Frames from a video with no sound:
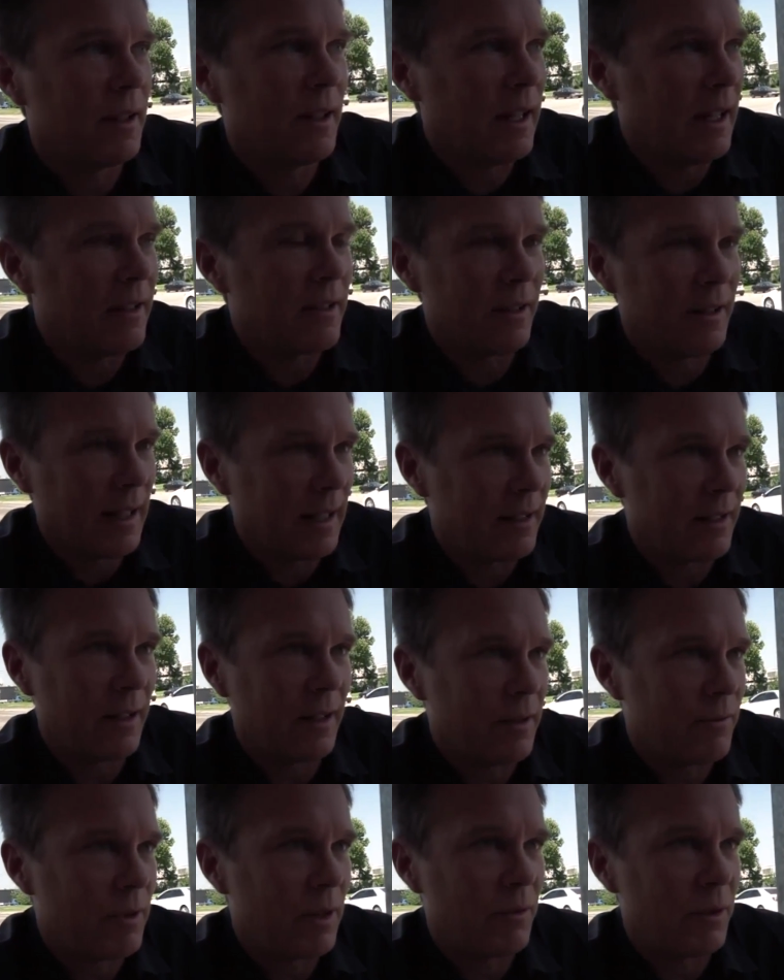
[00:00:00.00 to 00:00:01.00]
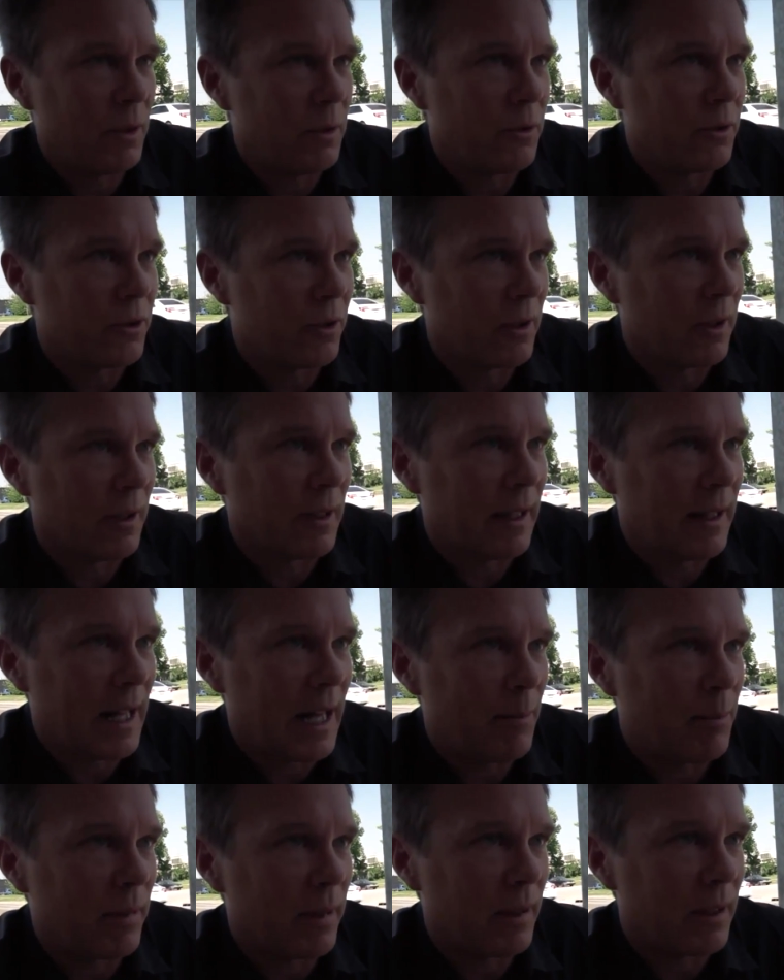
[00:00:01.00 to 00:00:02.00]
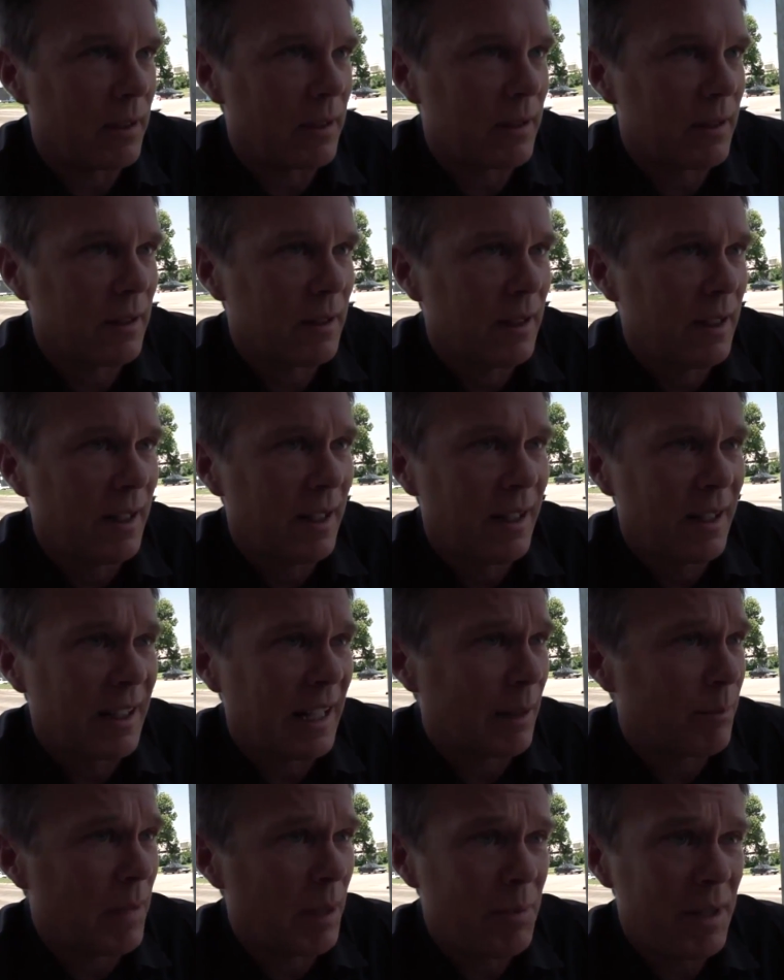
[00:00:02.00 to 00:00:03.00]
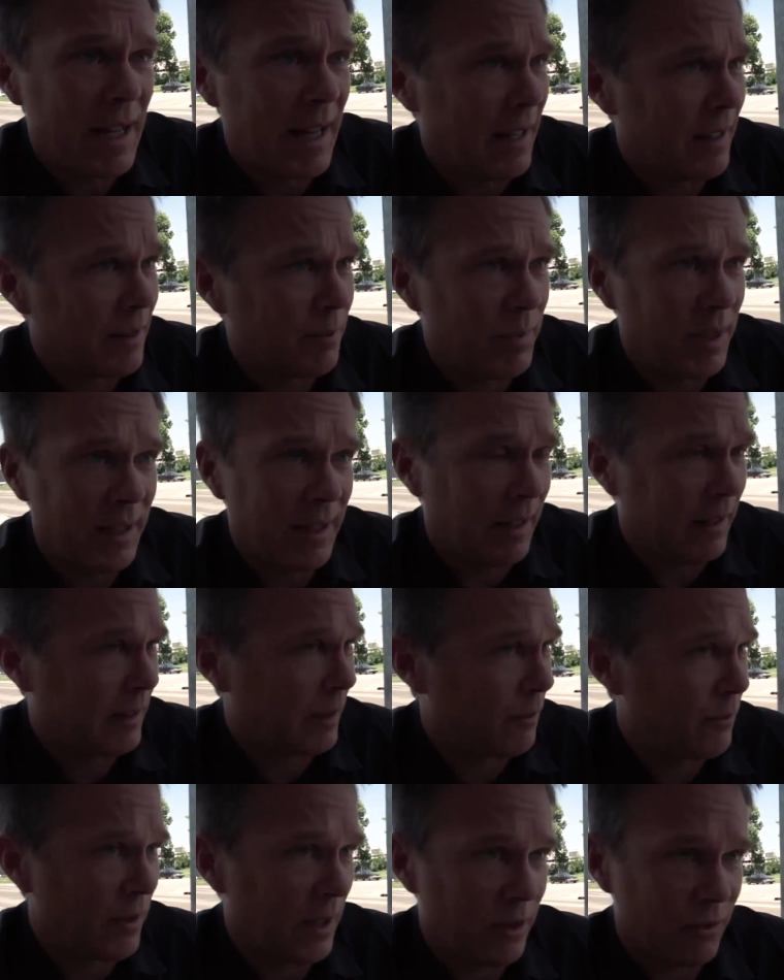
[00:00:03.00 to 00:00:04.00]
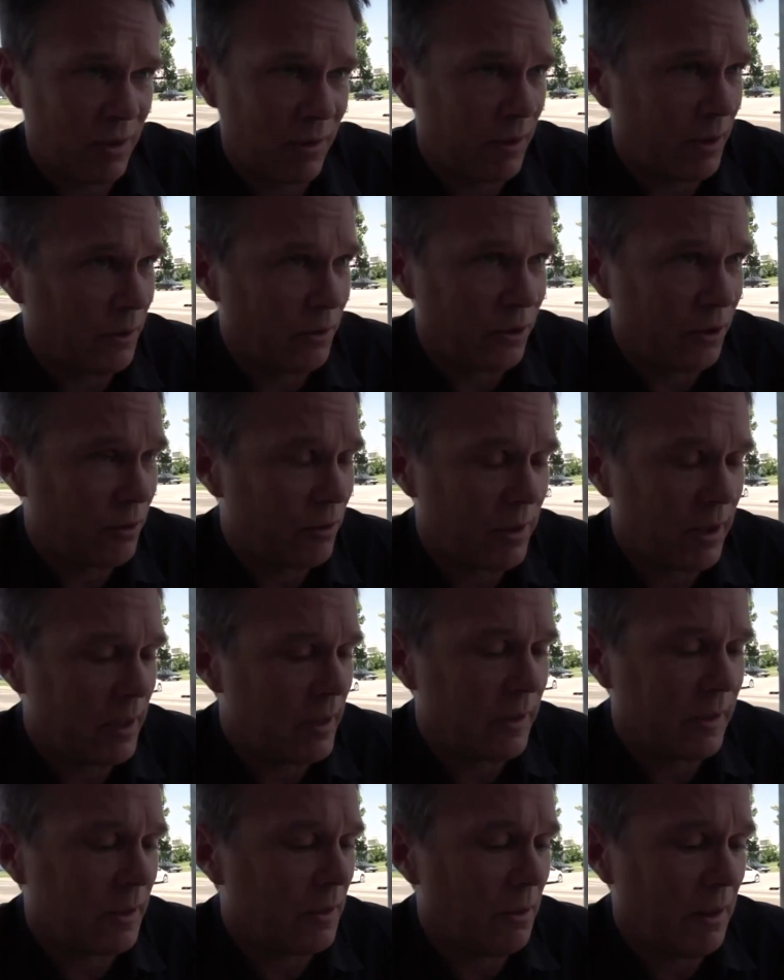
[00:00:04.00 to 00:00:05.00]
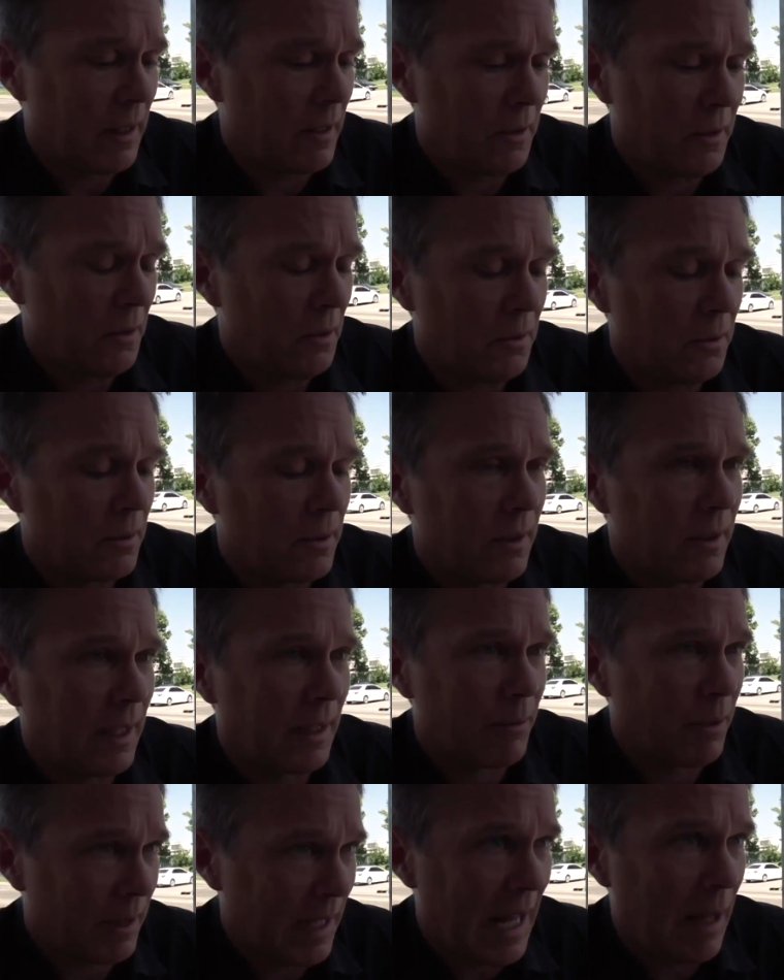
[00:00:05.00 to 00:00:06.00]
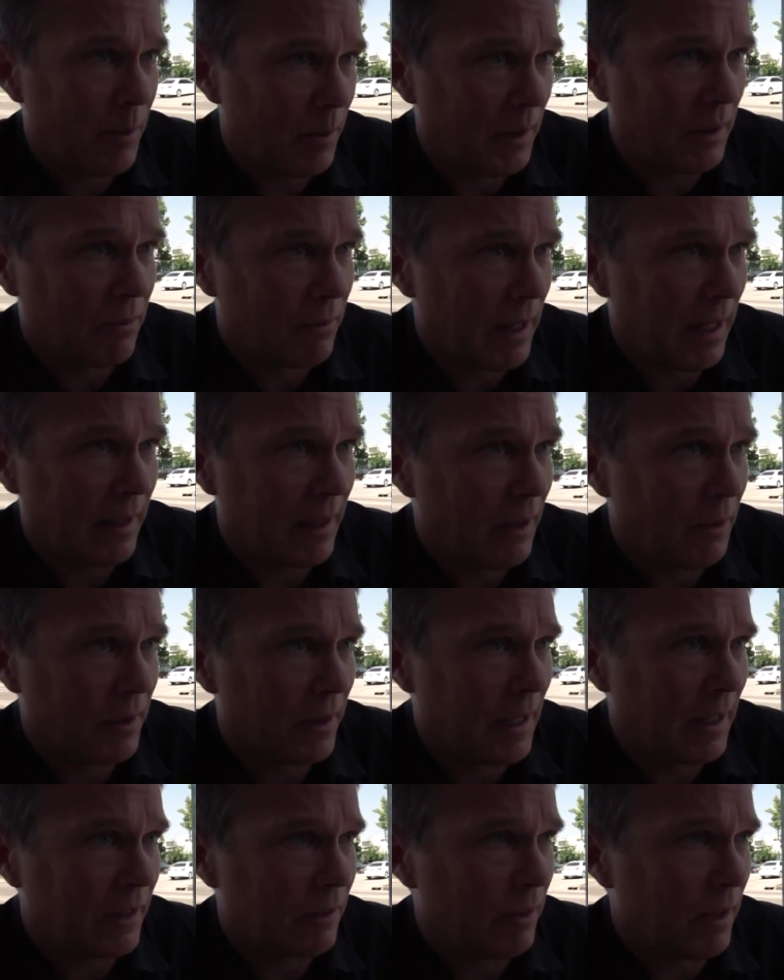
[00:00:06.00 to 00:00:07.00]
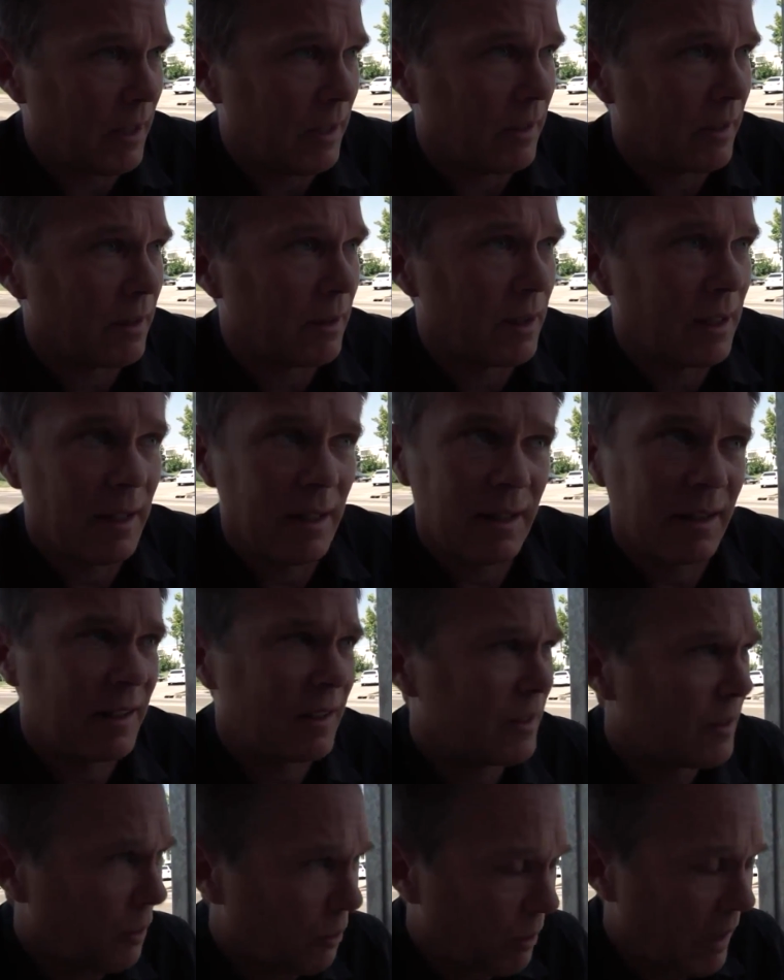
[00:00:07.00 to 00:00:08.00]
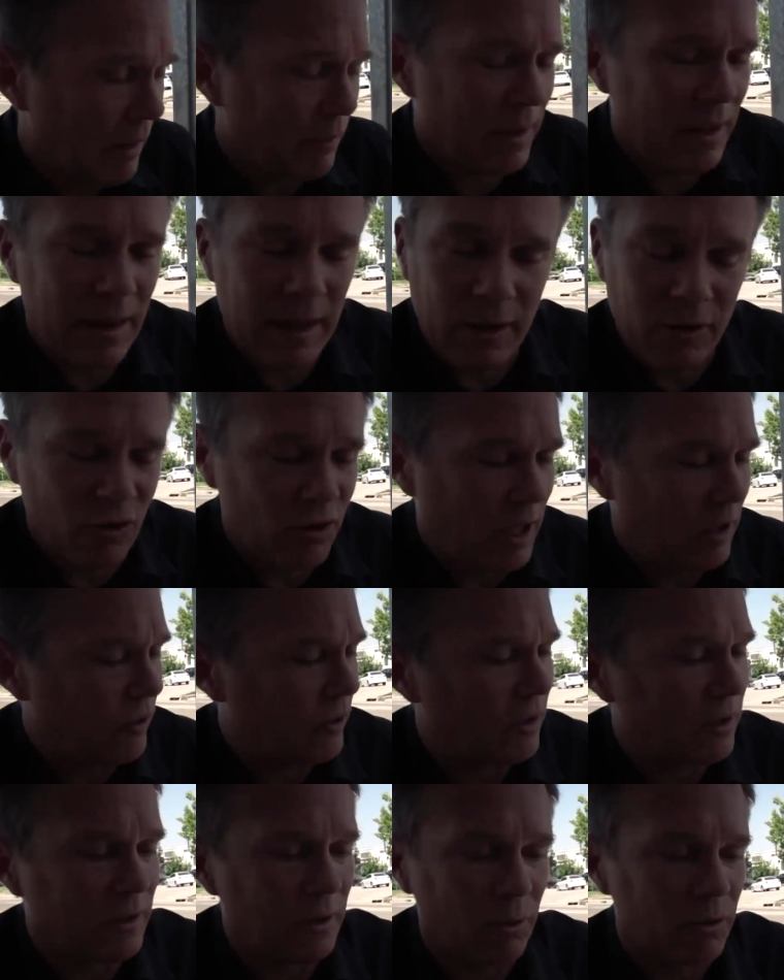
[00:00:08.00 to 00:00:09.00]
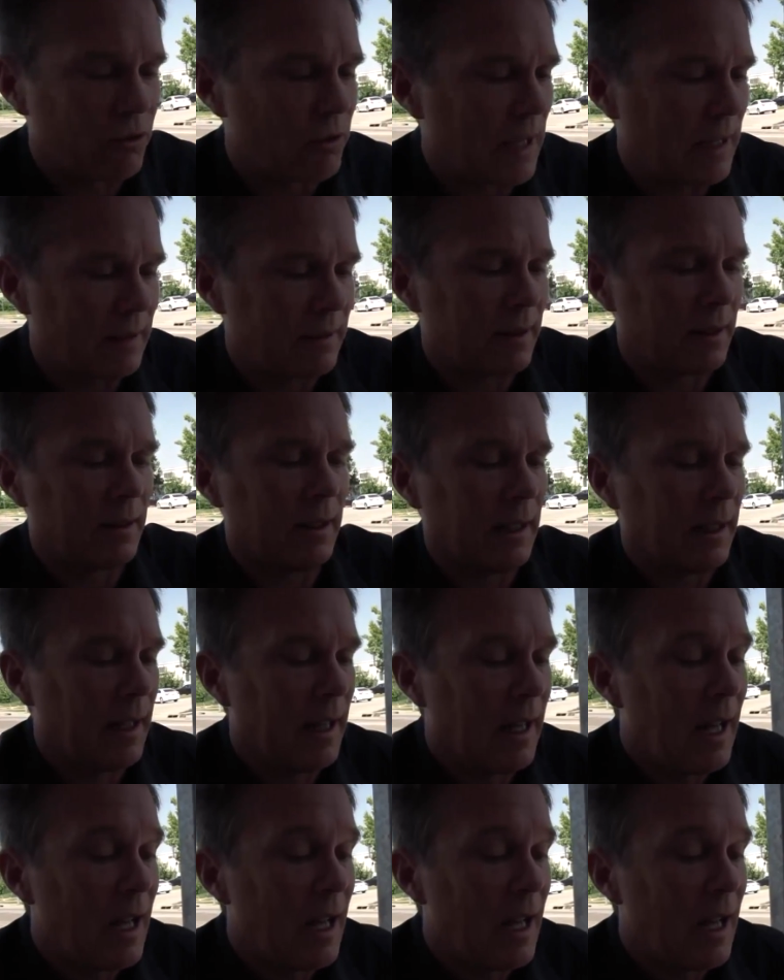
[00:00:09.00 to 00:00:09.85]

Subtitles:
internet revolution that happened, like maybe as big as the French Revolution 200 years ago, I don't know, like what happened right now in the last 20 years. So everything changes so drastically.